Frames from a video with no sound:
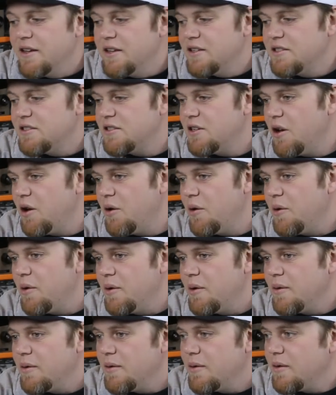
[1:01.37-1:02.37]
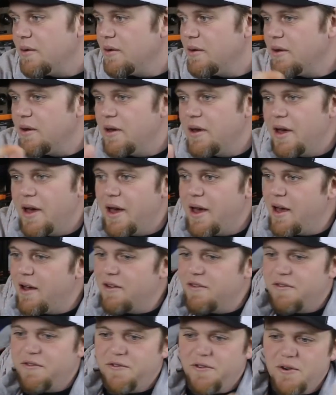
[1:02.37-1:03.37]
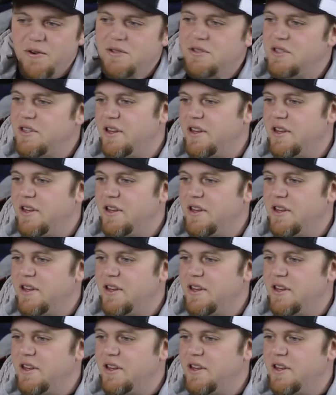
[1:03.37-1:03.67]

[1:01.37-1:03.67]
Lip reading: So first